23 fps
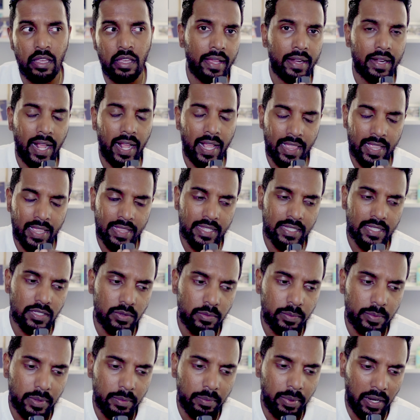And I think
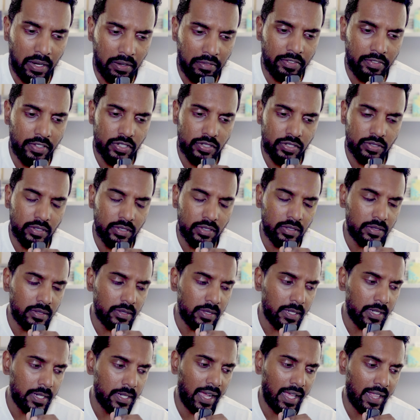beneficial,
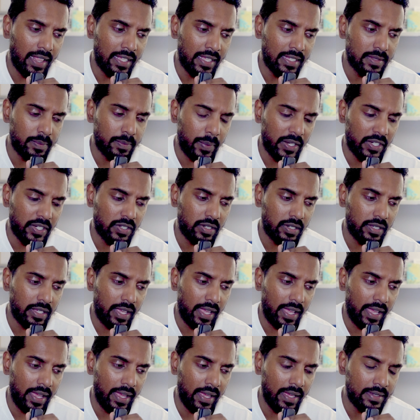I think,
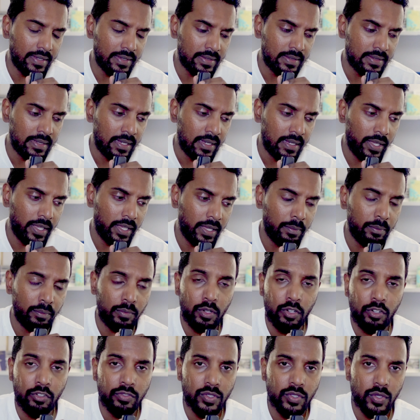especially as we
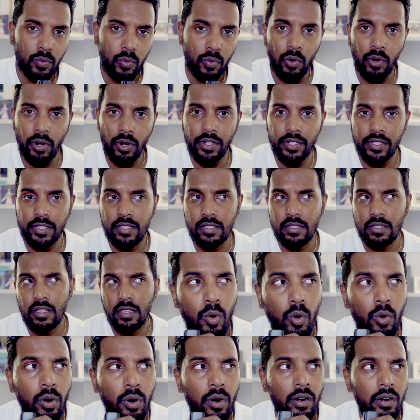move towards
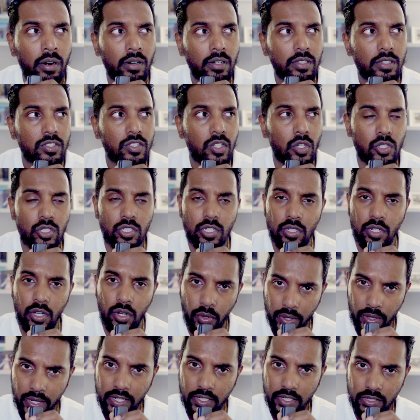more social
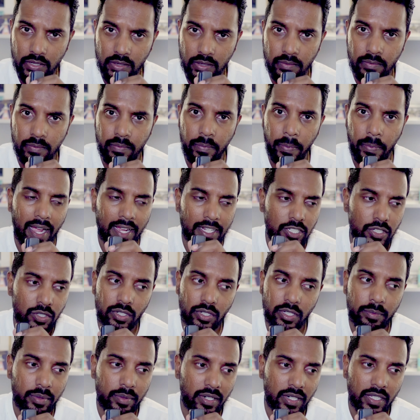cohesion. I
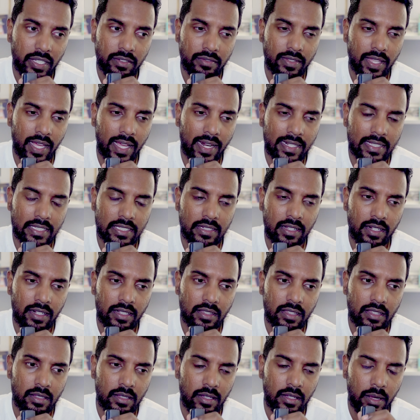truly believe that it's
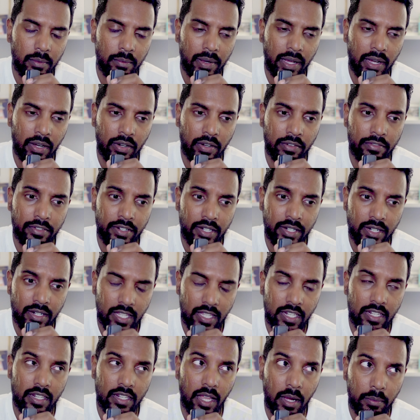not the amount of
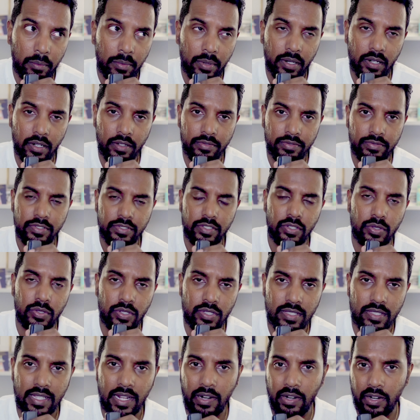the number of
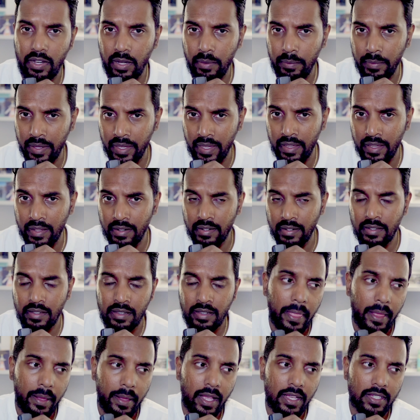students that are coming in,
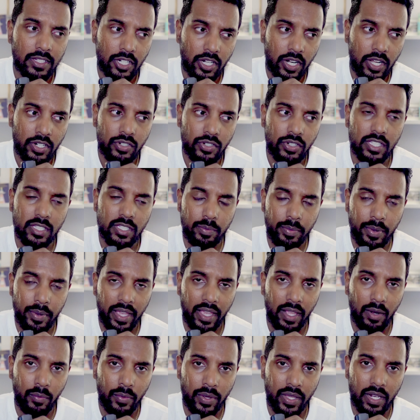because our country is
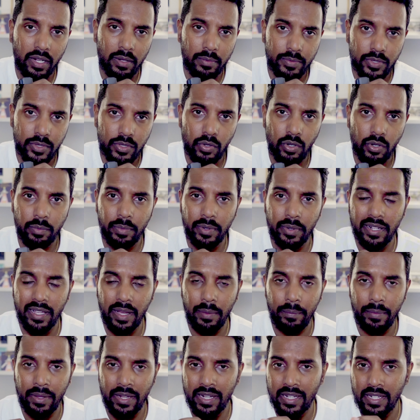big and we can absorb it. I
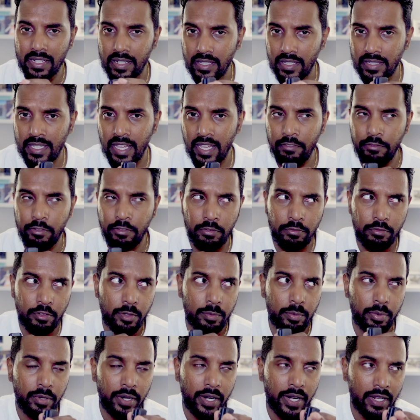mean, it does have
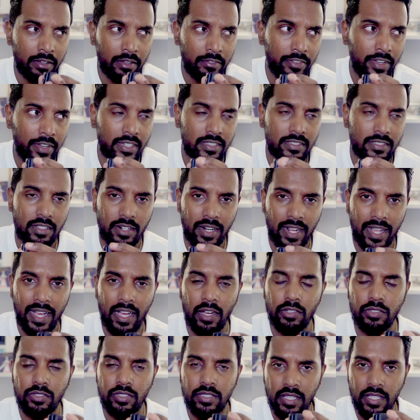reverberating effects on
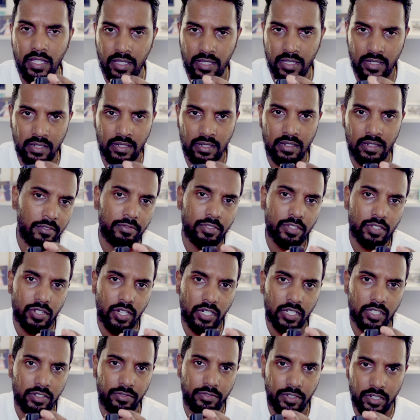housing and
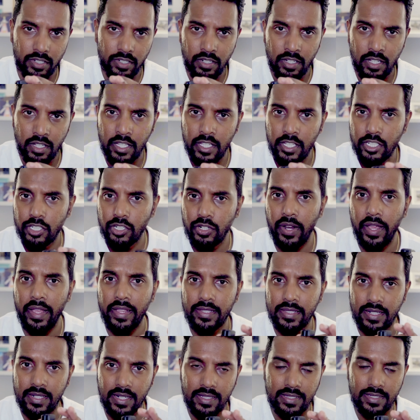infrastructure for
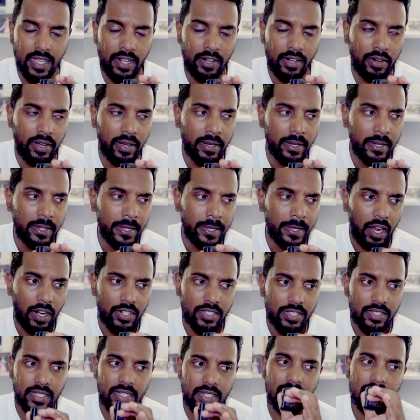transit, etc. Our
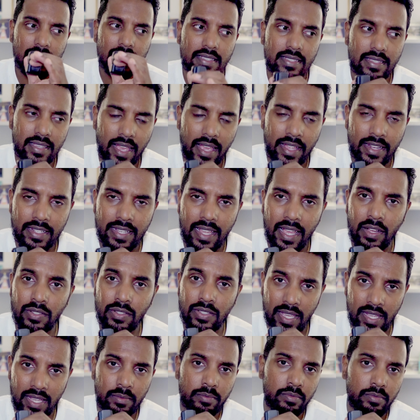cities and
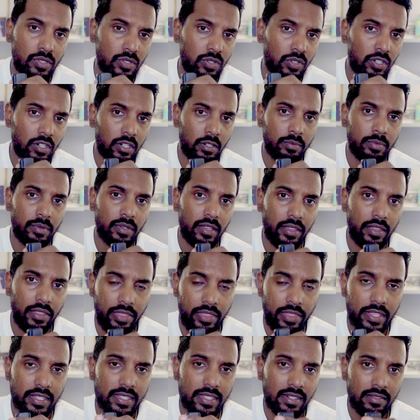towns can absorb
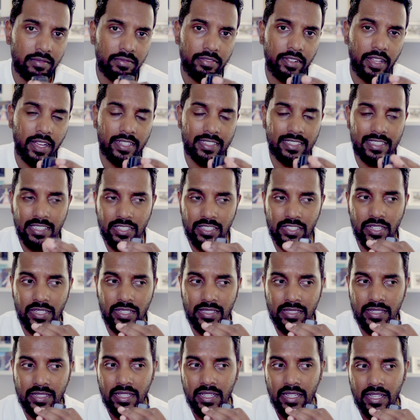this influx. It's
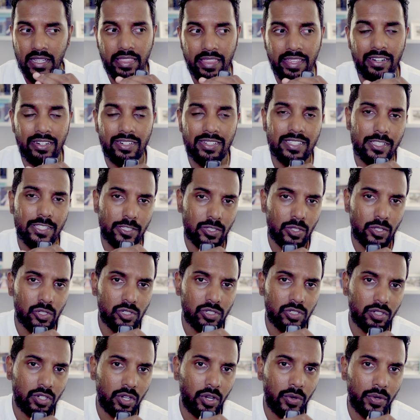just there is a
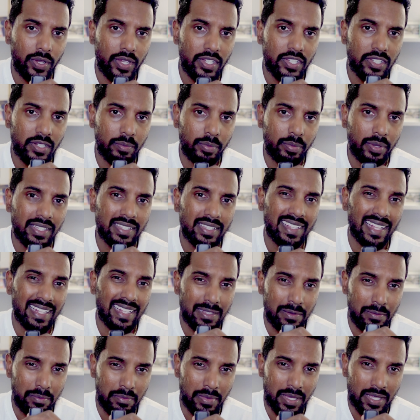social cohesion piece
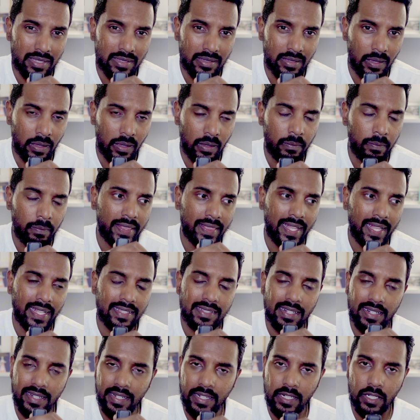that's missing, and
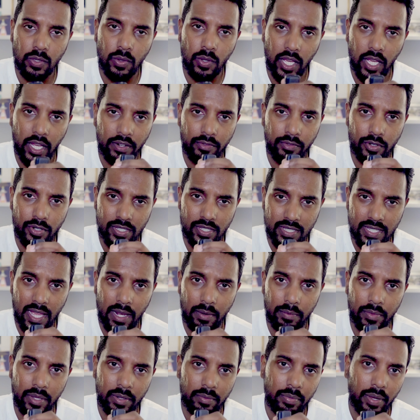that's leading to a lot of
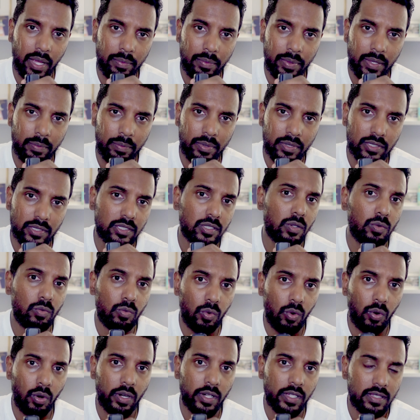resentment by people
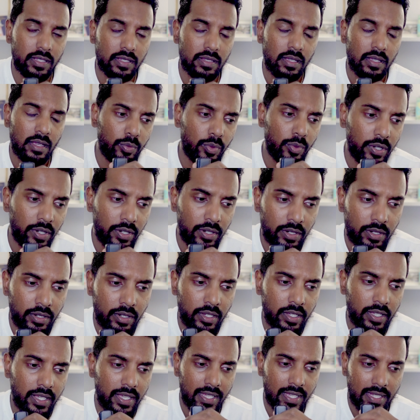towards Uber
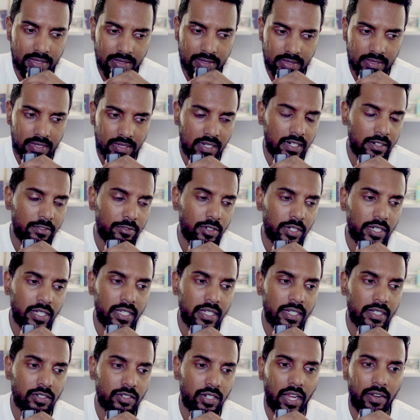Eats
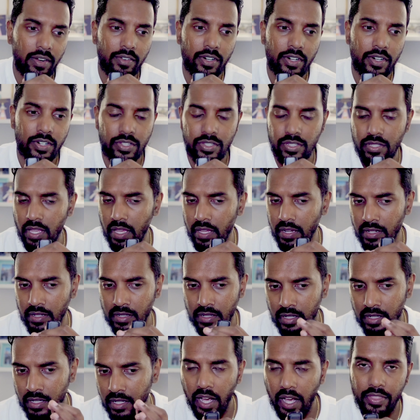delivery drivers
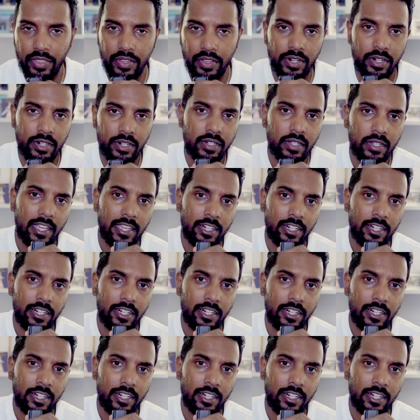and other